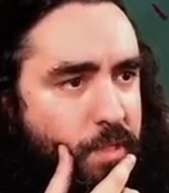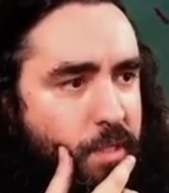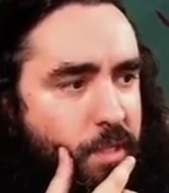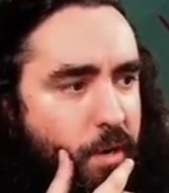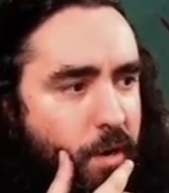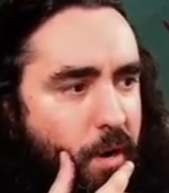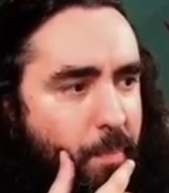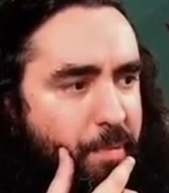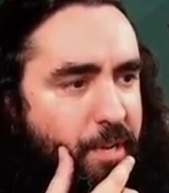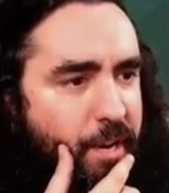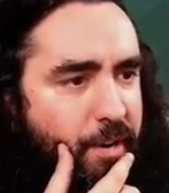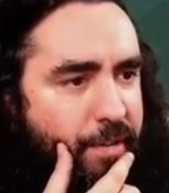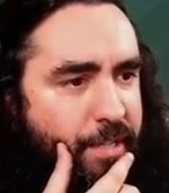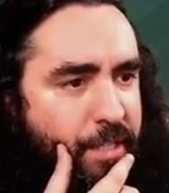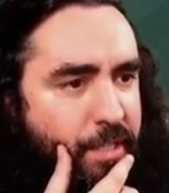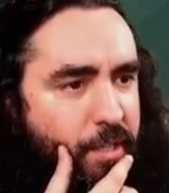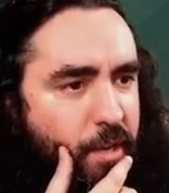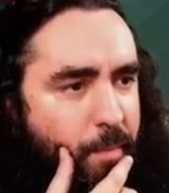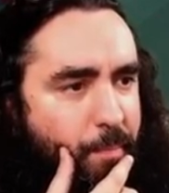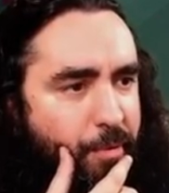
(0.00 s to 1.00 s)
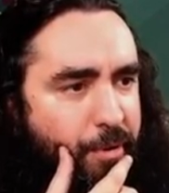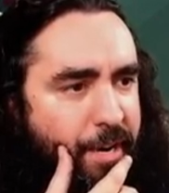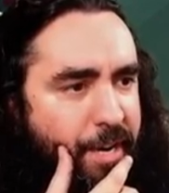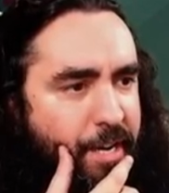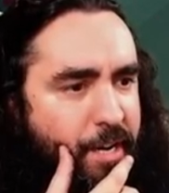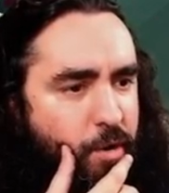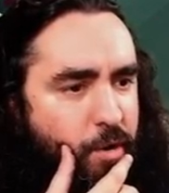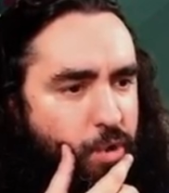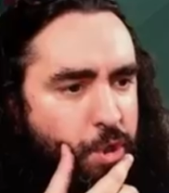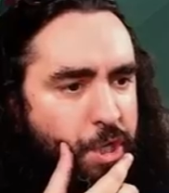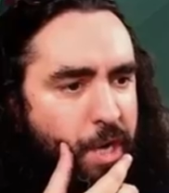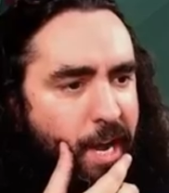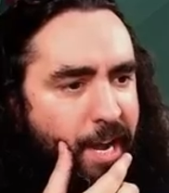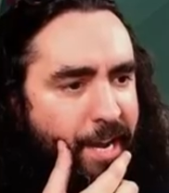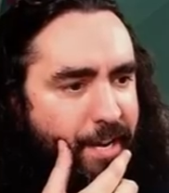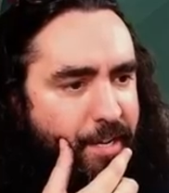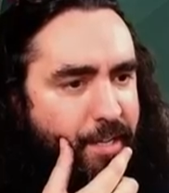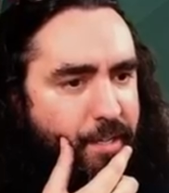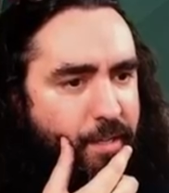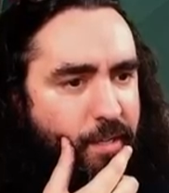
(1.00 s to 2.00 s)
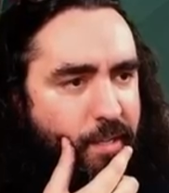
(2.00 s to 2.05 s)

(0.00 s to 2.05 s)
Topiary Stomper ain't no giant.